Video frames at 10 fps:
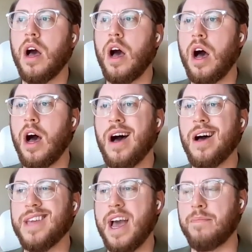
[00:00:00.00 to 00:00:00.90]

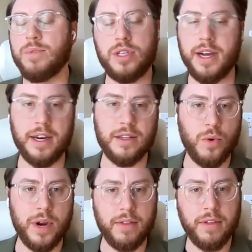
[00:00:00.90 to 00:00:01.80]
I'm just not going to
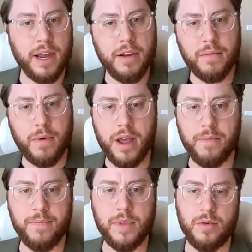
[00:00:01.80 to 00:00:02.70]
do anything, right?
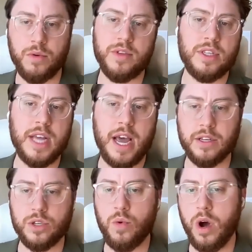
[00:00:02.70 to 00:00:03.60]
Or the
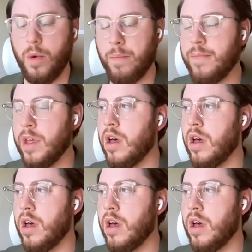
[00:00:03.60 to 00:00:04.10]
status quo.